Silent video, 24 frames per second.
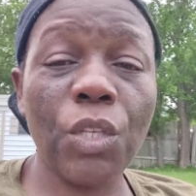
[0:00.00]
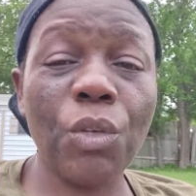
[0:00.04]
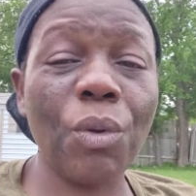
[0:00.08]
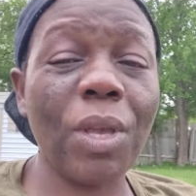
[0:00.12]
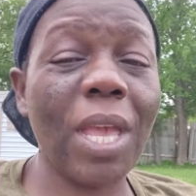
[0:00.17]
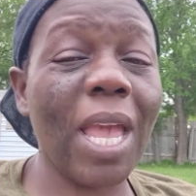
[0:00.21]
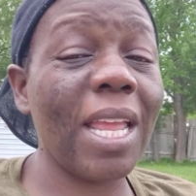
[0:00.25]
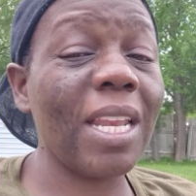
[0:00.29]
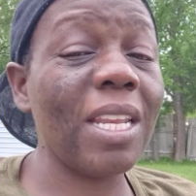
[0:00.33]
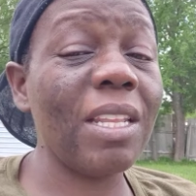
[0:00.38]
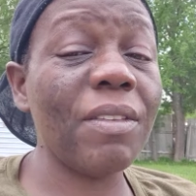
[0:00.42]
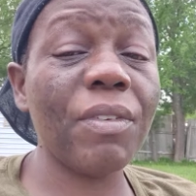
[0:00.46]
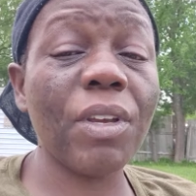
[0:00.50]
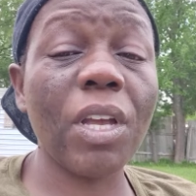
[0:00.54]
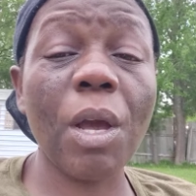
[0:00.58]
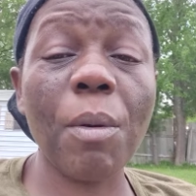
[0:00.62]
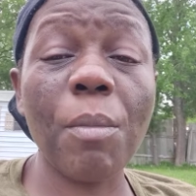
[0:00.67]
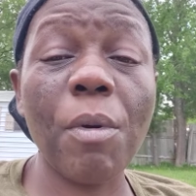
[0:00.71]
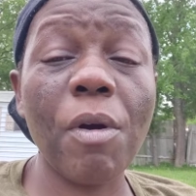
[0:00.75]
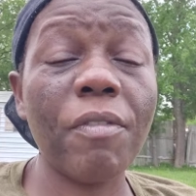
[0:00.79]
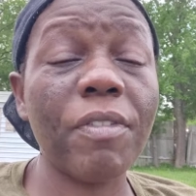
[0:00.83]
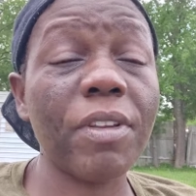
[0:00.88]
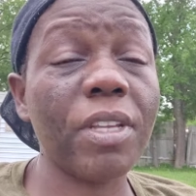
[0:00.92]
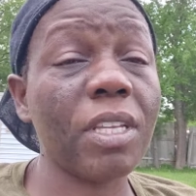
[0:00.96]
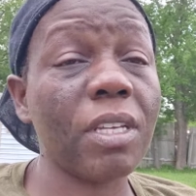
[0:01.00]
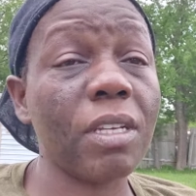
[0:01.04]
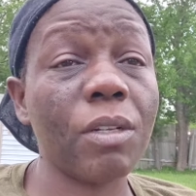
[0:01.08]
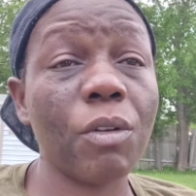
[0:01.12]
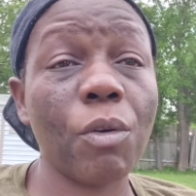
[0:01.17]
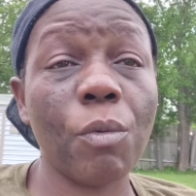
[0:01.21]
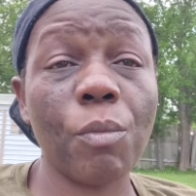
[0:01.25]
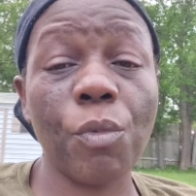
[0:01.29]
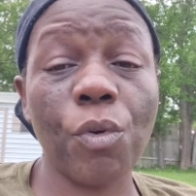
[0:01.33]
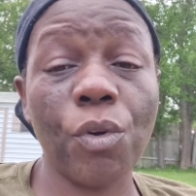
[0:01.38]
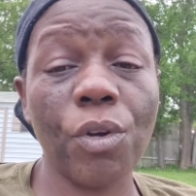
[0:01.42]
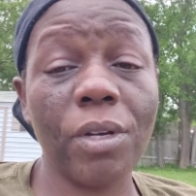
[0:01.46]
you can't even come over here
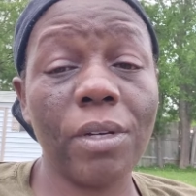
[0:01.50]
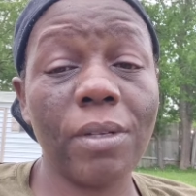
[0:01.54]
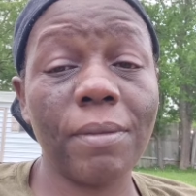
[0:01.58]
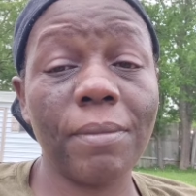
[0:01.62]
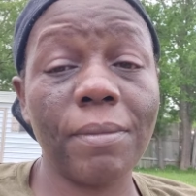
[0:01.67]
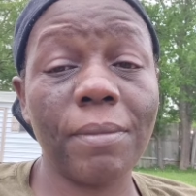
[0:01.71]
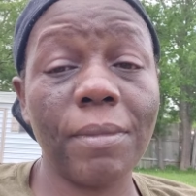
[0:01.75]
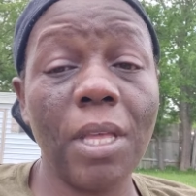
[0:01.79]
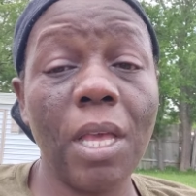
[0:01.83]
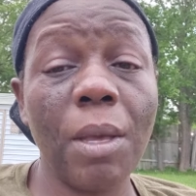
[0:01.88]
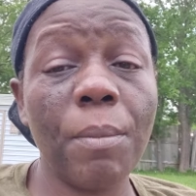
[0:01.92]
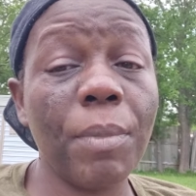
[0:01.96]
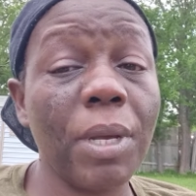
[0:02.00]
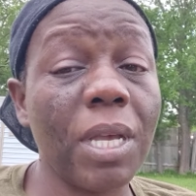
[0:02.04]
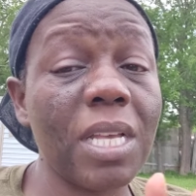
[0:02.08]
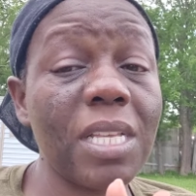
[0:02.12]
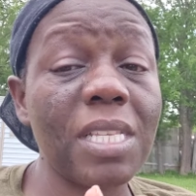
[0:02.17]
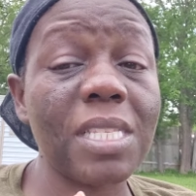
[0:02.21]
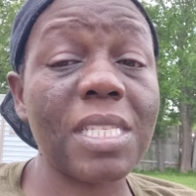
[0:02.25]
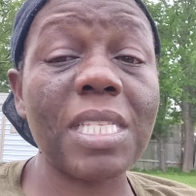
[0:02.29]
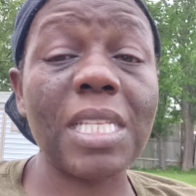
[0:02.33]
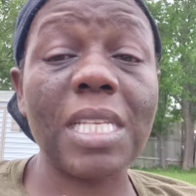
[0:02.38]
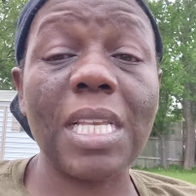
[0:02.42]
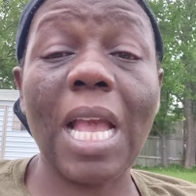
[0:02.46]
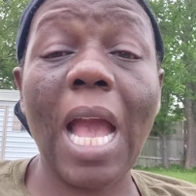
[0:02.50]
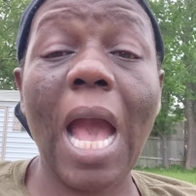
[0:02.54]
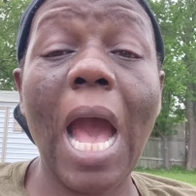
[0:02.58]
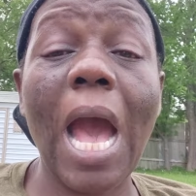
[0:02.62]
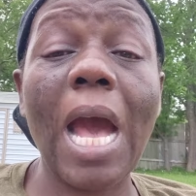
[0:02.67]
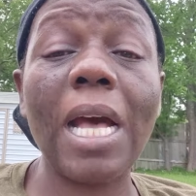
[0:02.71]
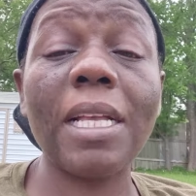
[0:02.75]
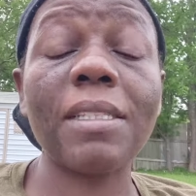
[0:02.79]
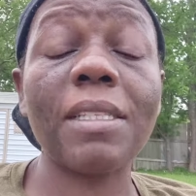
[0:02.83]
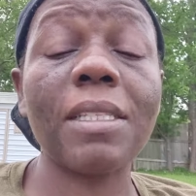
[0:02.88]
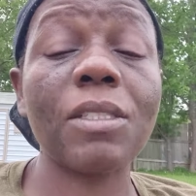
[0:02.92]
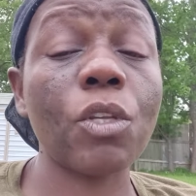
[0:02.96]
no more. Because see,
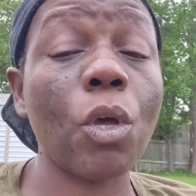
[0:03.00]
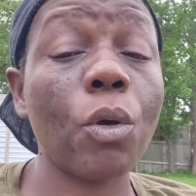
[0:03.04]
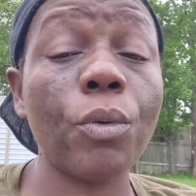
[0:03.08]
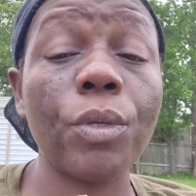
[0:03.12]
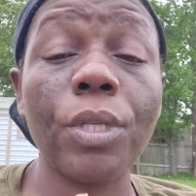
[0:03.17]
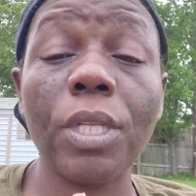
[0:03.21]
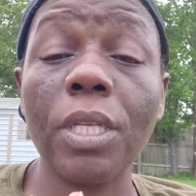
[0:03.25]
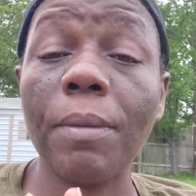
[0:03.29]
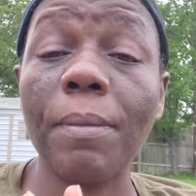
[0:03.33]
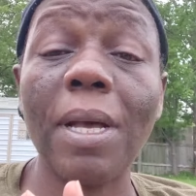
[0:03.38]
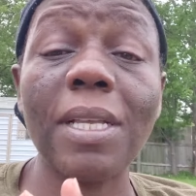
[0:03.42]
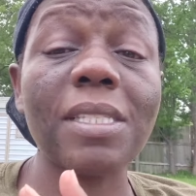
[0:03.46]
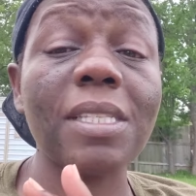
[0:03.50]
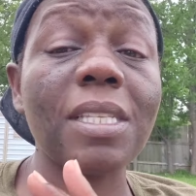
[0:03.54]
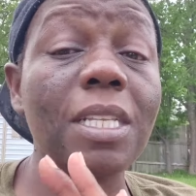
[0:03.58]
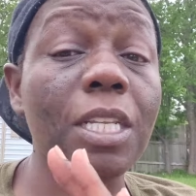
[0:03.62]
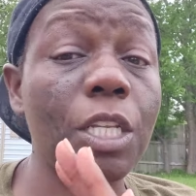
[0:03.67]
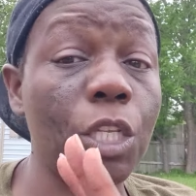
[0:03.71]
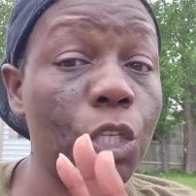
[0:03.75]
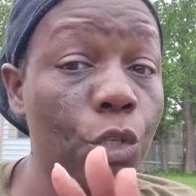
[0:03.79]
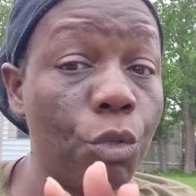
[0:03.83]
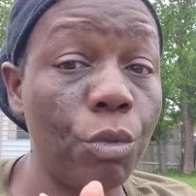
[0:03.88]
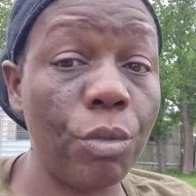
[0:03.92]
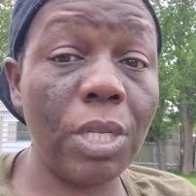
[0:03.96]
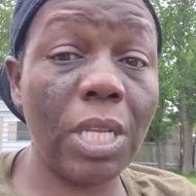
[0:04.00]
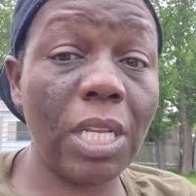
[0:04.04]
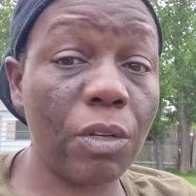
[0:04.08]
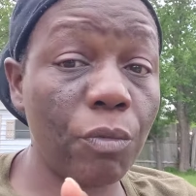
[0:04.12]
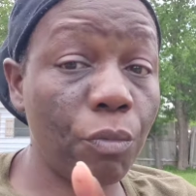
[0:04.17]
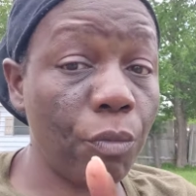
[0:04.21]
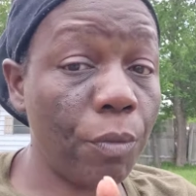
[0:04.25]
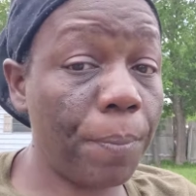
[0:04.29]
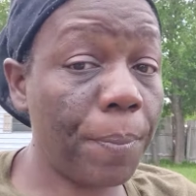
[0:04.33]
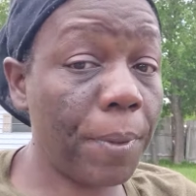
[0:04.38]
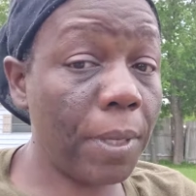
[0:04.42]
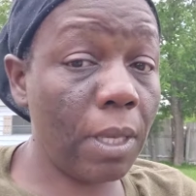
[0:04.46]
I told him, I said, and you need
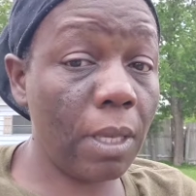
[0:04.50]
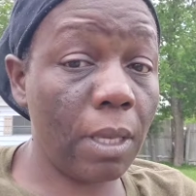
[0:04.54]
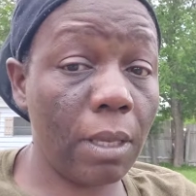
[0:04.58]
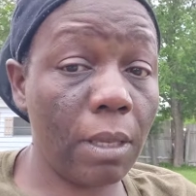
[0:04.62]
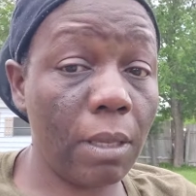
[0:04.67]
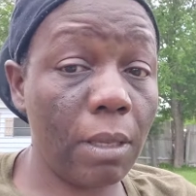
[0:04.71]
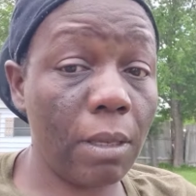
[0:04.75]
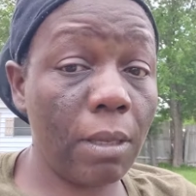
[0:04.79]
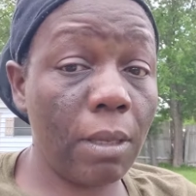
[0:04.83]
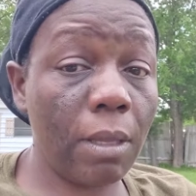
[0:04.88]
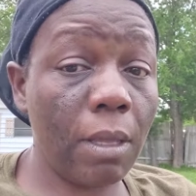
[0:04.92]
to repent.